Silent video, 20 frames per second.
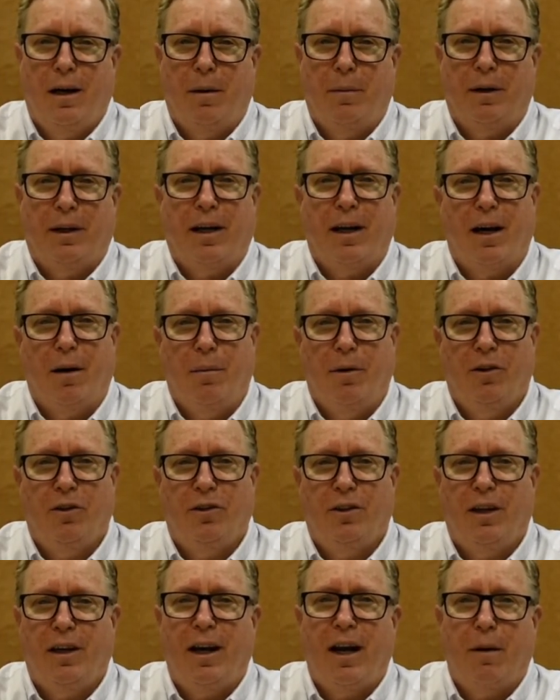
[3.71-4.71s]
I'm a
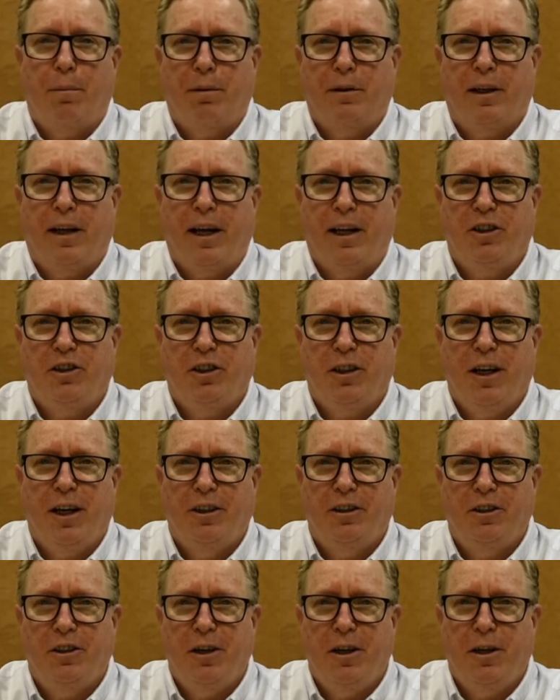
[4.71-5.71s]
chemist and application
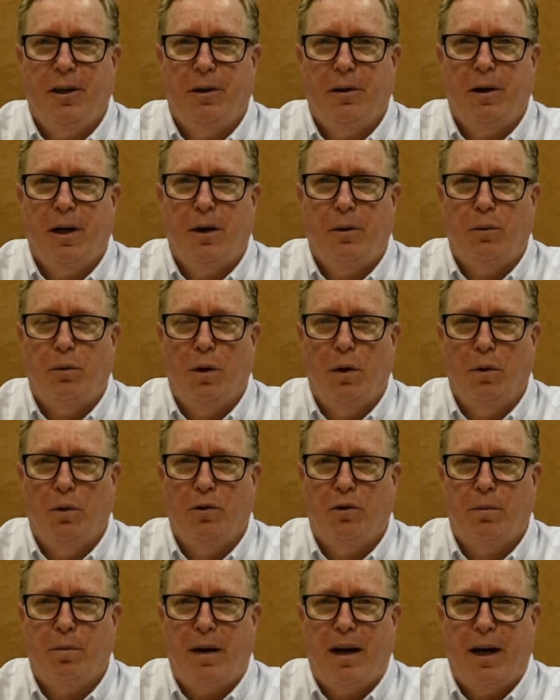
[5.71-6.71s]
engineer at
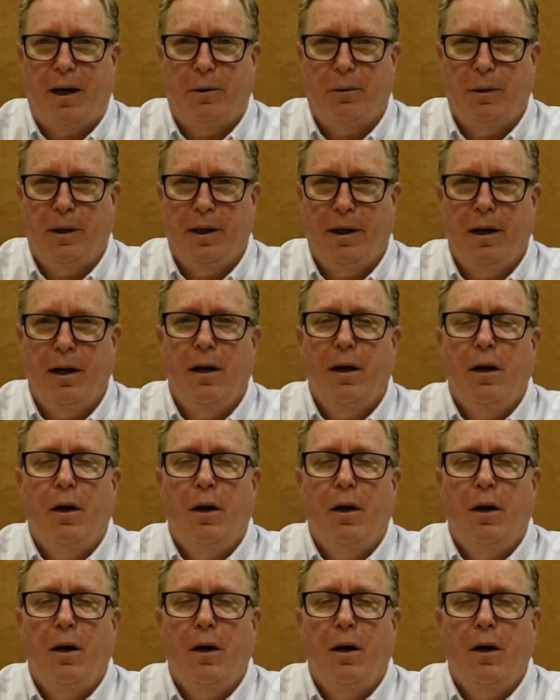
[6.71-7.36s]
Rose Battery.